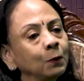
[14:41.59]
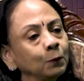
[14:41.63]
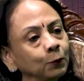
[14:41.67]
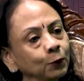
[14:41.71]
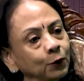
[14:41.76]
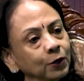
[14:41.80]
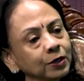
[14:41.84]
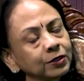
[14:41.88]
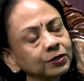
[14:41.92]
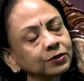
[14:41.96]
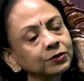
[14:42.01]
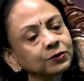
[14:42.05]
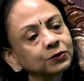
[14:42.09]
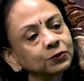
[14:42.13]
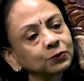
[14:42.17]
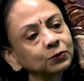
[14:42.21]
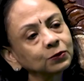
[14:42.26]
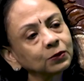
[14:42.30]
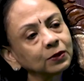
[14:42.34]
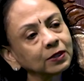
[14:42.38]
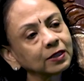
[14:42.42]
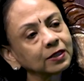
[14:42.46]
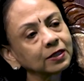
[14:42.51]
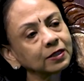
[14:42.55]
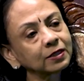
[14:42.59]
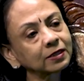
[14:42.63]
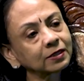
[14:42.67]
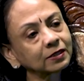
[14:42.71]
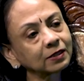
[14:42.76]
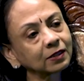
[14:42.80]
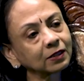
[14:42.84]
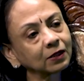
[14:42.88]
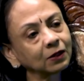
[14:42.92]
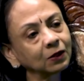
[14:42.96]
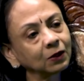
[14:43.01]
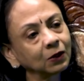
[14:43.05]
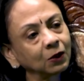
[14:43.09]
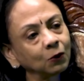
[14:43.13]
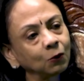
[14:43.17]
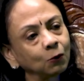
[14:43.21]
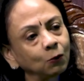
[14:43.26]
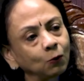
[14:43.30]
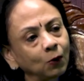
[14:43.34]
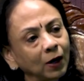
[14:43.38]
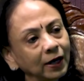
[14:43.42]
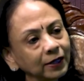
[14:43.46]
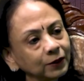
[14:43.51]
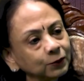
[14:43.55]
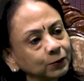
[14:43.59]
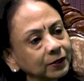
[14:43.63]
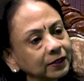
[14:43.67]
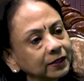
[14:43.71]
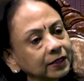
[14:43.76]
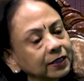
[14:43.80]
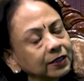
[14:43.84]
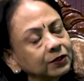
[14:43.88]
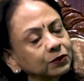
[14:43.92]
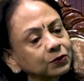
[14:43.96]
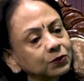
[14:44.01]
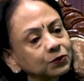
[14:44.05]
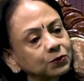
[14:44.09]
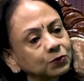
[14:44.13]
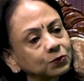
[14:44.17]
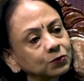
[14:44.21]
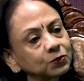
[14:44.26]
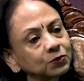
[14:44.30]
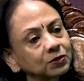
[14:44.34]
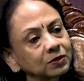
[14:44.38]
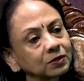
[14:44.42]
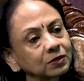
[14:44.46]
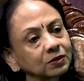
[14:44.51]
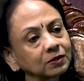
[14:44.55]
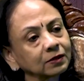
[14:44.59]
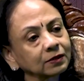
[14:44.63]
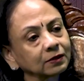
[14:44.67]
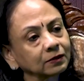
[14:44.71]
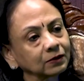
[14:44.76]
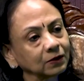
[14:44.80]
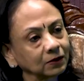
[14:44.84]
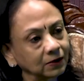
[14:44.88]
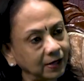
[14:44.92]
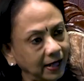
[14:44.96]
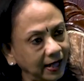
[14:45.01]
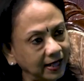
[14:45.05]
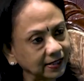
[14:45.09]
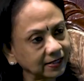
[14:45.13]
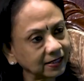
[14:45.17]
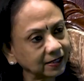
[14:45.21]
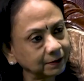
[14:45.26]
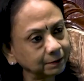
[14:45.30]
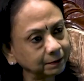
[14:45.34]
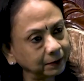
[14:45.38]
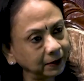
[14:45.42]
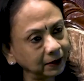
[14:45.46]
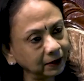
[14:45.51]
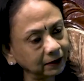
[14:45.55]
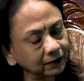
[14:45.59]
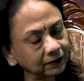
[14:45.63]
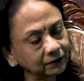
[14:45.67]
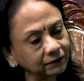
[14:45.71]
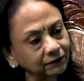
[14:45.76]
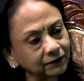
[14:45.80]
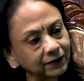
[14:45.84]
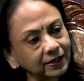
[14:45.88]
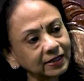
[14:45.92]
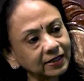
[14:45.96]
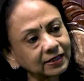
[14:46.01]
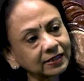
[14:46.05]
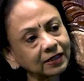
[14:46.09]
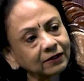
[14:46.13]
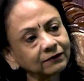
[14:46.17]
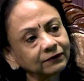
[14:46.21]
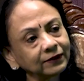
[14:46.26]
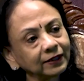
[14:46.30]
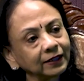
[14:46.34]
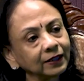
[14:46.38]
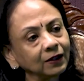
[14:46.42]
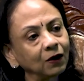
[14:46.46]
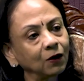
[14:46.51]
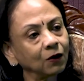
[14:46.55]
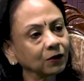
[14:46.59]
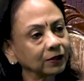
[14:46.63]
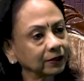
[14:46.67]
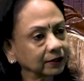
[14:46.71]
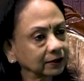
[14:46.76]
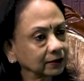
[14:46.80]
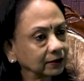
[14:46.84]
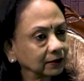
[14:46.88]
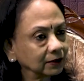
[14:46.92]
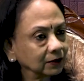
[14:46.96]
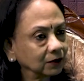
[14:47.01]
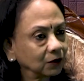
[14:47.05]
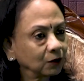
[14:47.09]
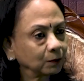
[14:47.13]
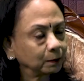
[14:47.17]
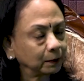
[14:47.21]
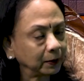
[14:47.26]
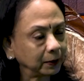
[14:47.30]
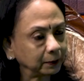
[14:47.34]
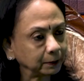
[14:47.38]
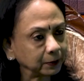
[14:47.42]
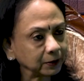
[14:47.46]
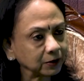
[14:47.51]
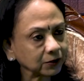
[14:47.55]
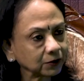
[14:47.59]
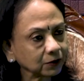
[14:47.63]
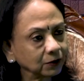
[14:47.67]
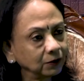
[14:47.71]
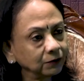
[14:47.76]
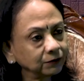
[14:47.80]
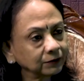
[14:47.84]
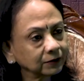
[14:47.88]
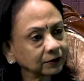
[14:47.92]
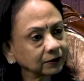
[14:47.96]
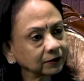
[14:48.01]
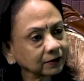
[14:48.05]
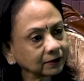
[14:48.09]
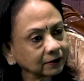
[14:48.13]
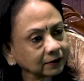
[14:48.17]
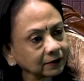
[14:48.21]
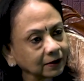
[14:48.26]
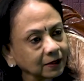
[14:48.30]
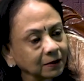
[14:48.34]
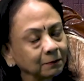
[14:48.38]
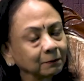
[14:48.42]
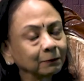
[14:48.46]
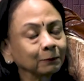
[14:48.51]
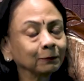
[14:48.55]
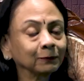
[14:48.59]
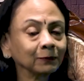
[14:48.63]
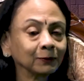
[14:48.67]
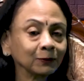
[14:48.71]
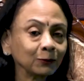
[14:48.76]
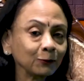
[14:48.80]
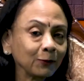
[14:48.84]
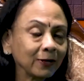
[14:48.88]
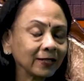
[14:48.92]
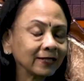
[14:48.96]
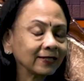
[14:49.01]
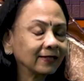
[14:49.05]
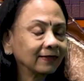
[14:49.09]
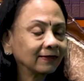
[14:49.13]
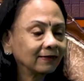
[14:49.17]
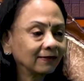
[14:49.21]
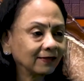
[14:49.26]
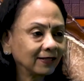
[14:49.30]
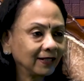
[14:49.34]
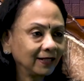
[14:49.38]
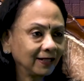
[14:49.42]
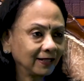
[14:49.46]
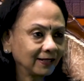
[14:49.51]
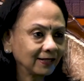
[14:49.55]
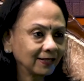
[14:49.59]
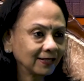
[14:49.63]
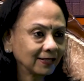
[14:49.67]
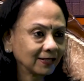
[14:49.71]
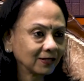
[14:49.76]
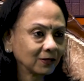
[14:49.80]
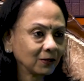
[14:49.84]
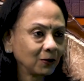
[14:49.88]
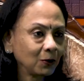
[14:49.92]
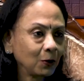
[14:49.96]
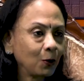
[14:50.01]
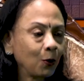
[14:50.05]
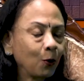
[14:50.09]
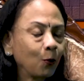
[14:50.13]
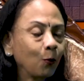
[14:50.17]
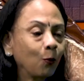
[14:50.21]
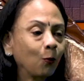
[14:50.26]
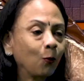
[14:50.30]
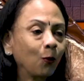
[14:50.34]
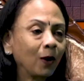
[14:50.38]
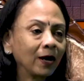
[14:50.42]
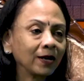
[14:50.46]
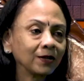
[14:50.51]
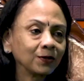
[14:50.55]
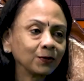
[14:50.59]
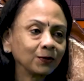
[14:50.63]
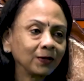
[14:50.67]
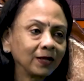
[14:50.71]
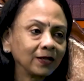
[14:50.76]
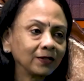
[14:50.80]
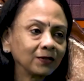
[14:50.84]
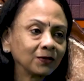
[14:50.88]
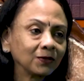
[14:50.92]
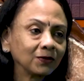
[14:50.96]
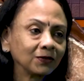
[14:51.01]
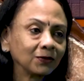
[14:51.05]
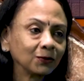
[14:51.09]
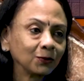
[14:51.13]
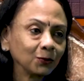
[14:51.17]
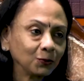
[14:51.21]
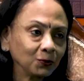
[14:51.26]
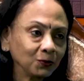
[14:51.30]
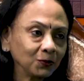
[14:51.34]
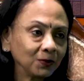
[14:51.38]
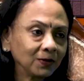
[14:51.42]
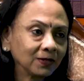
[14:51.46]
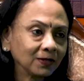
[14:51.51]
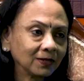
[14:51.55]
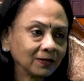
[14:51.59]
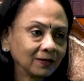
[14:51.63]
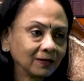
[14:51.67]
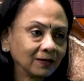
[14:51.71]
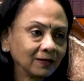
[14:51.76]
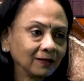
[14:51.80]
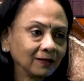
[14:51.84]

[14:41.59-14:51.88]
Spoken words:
Point two is, why do I need to choose SAP vis-a-vis Oracle or PeopleSoft? Question three is, why should I choose